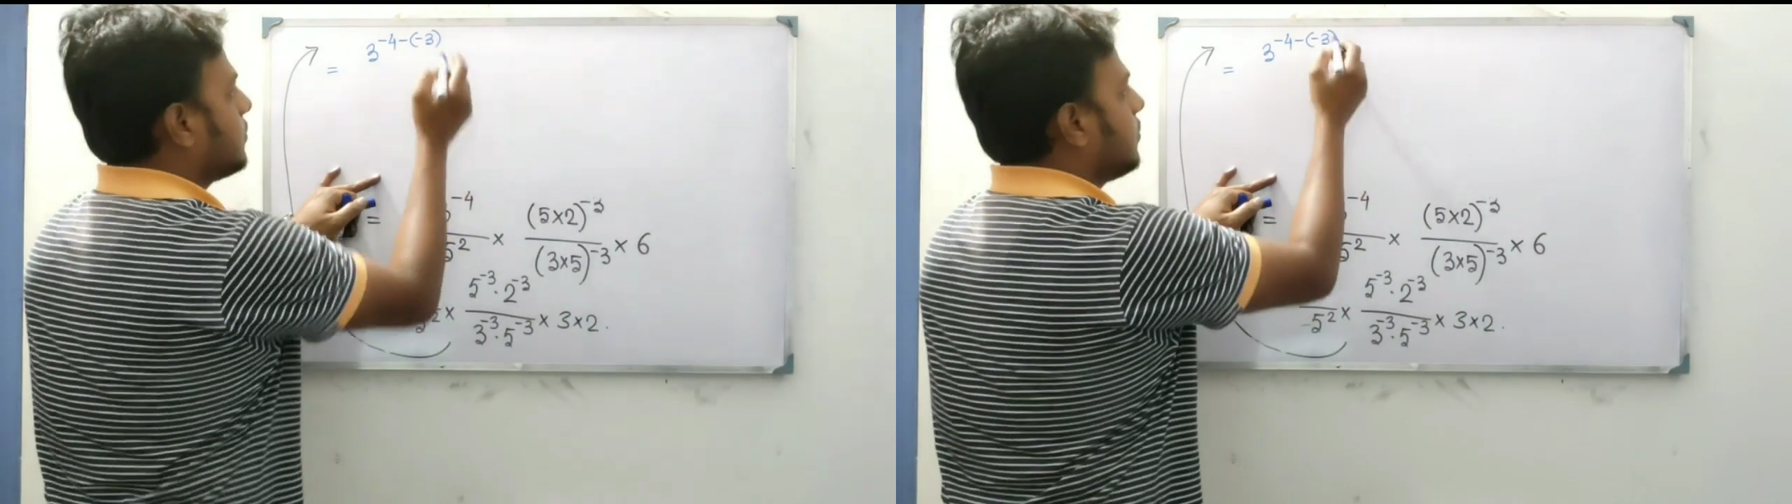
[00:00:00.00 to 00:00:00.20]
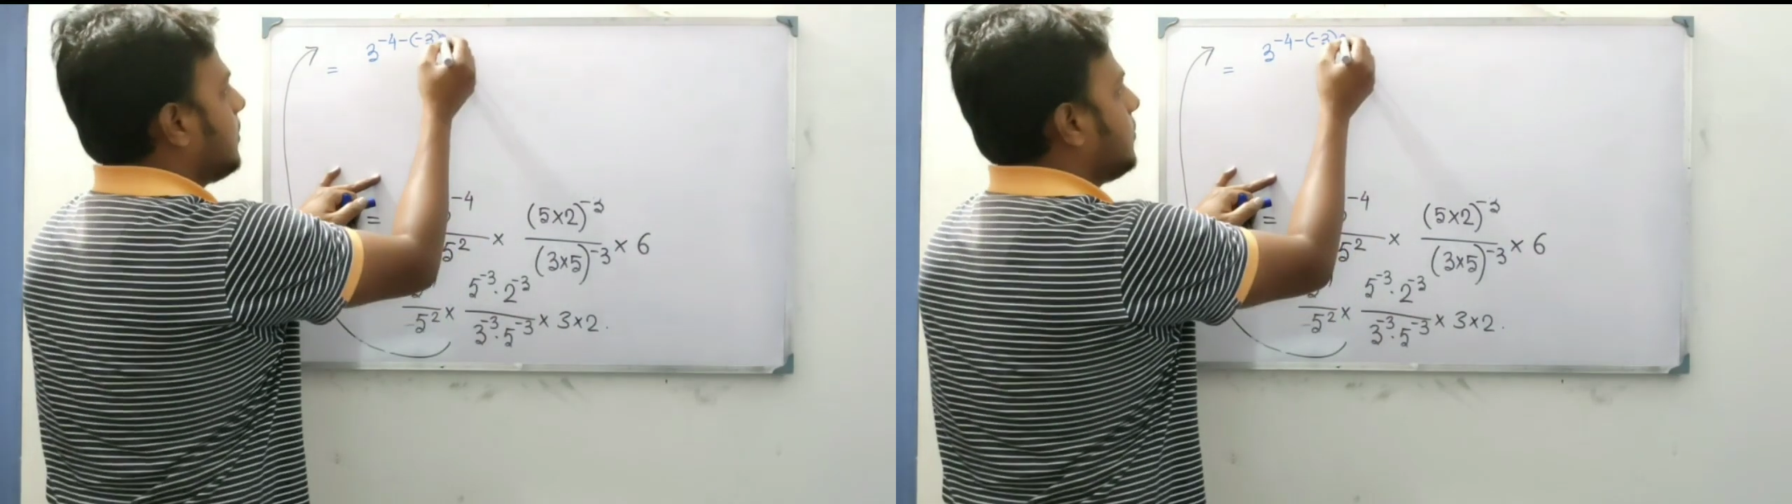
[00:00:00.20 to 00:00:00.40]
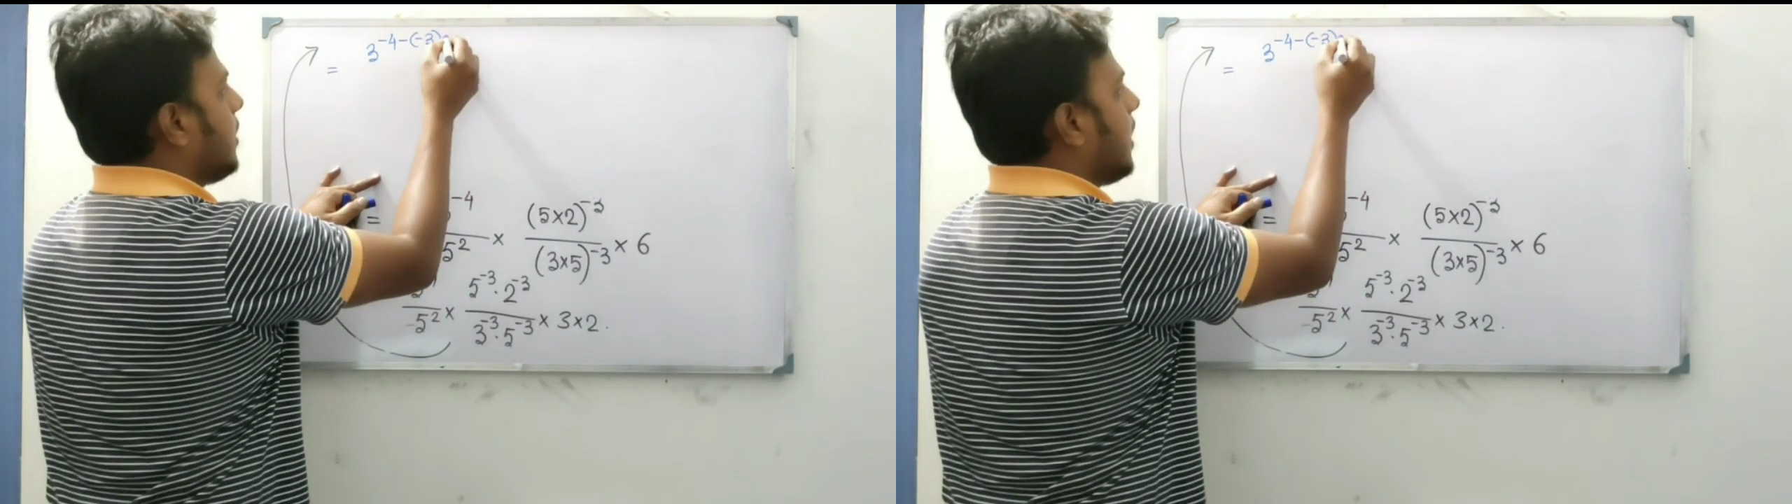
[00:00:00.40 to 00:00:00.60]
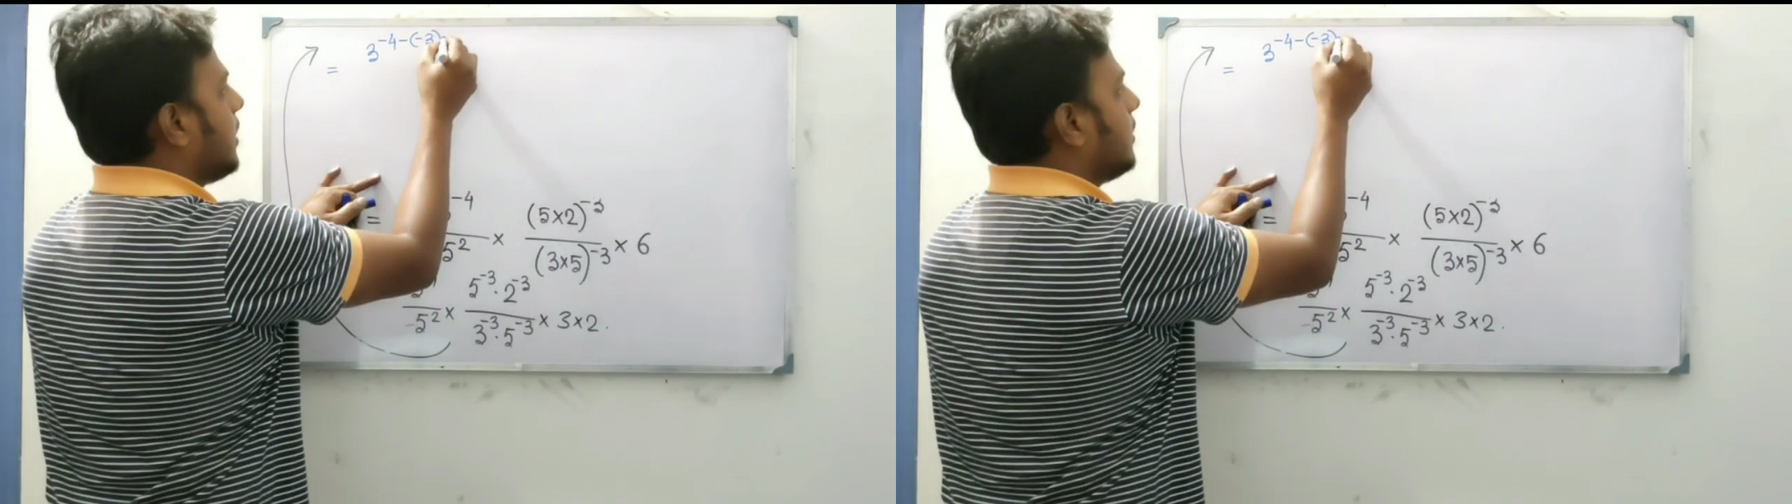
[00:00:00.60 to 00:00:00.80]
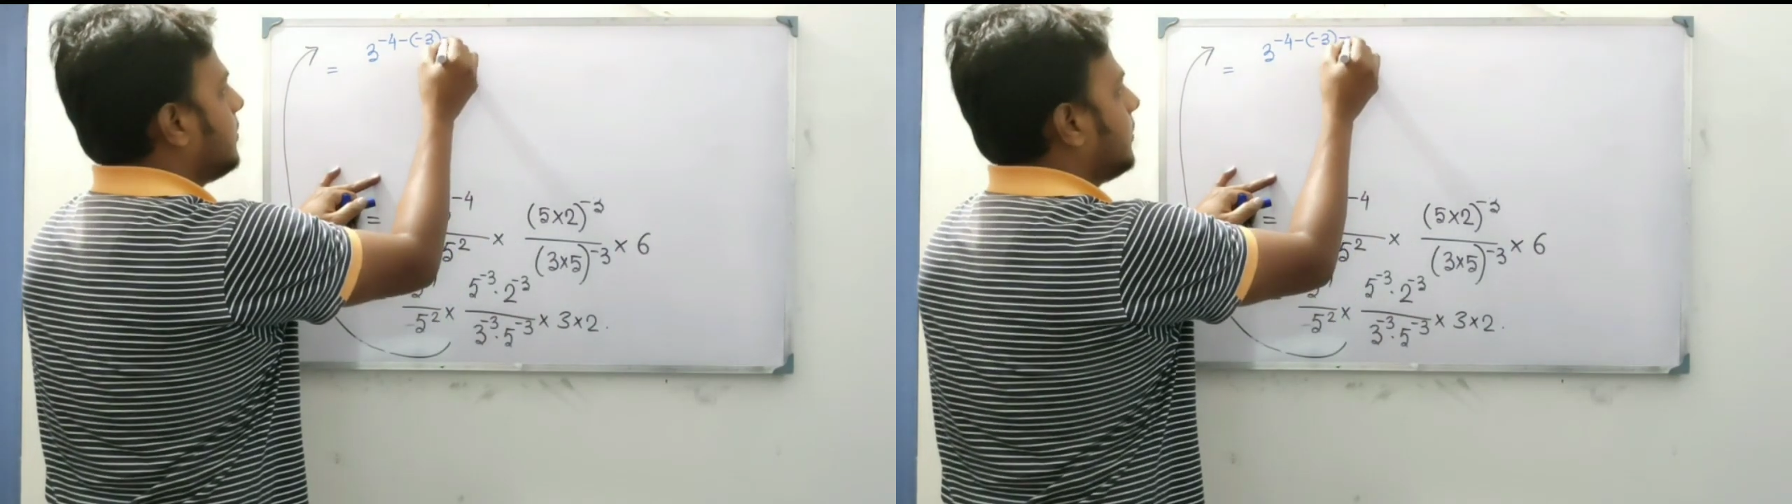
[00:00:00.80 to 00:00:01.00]
so we have to
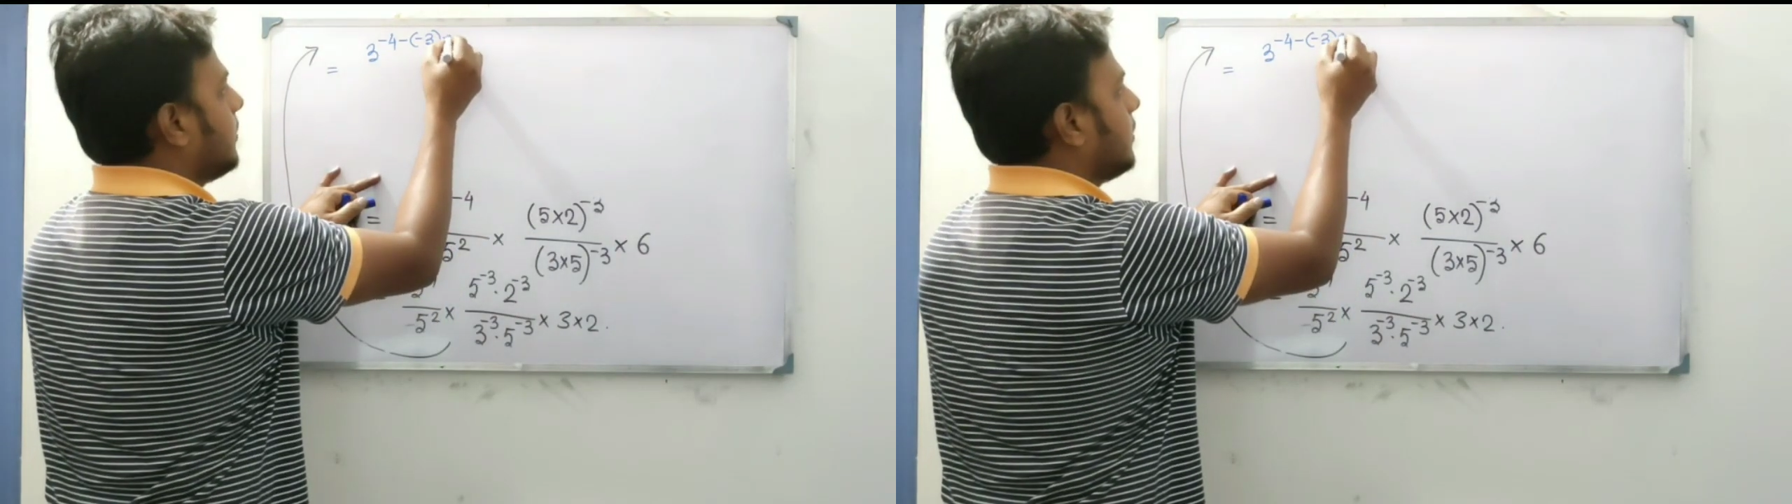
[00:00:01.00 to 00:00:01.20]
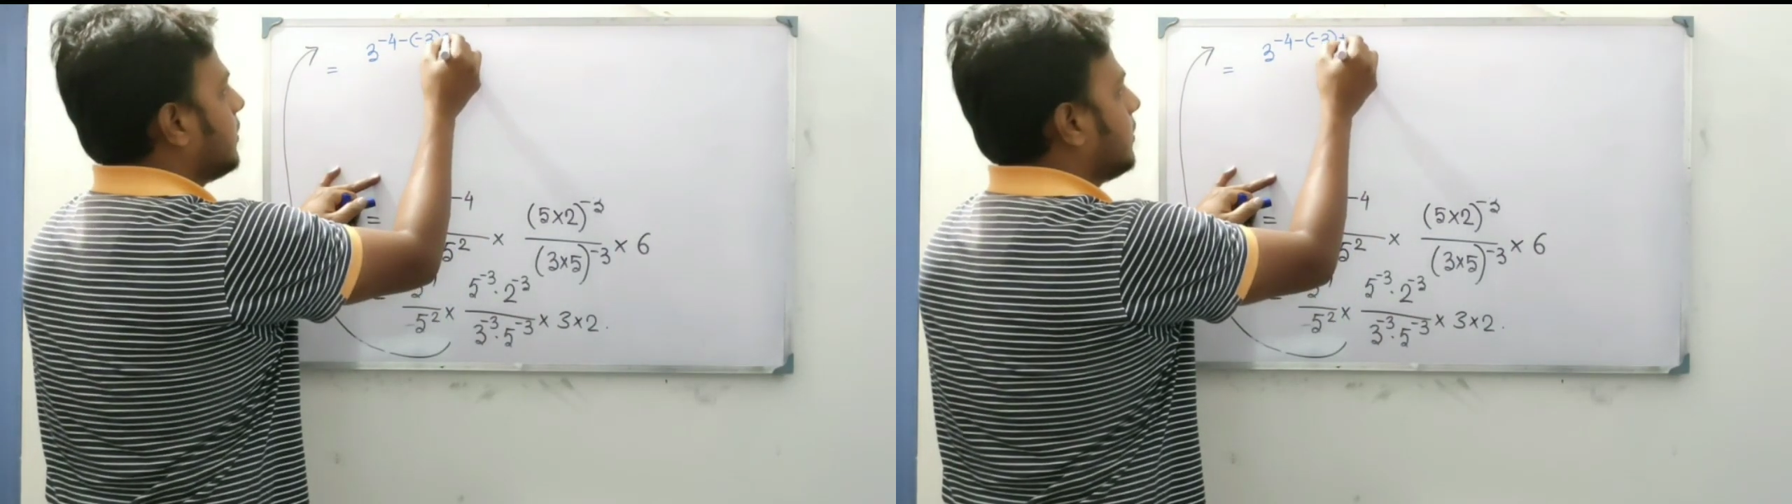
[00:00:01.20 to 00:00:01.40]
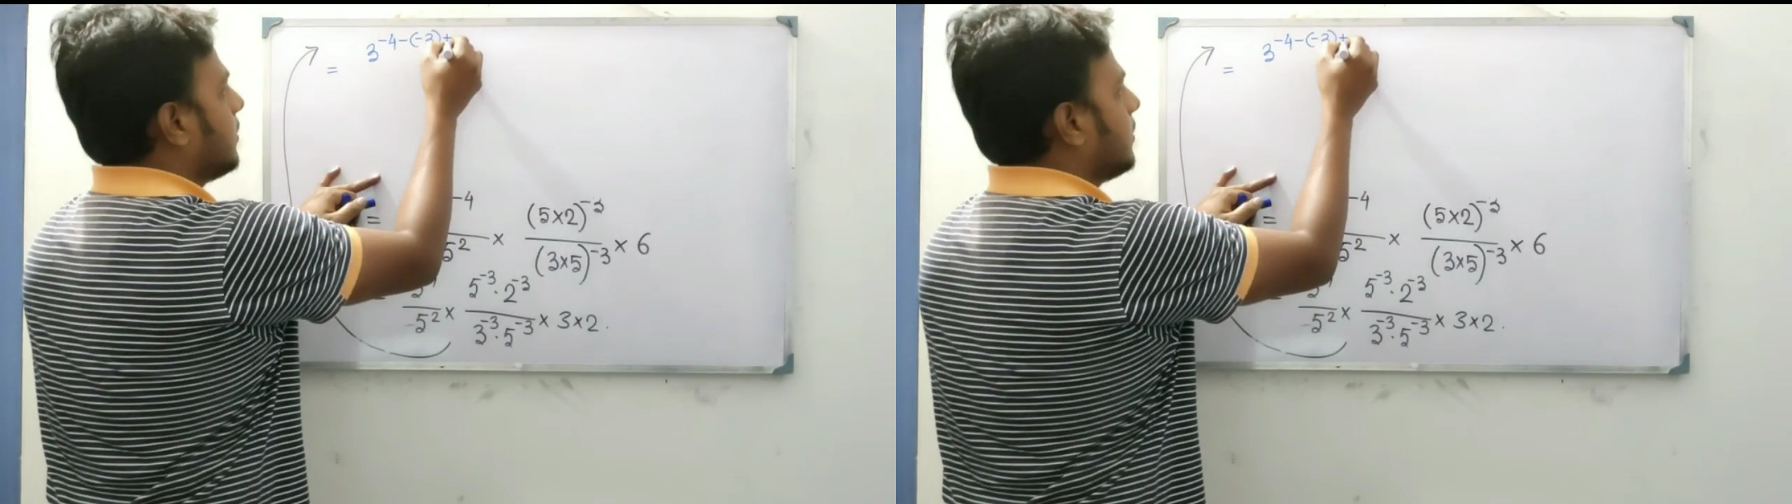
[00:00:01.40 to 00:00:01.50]
add the power.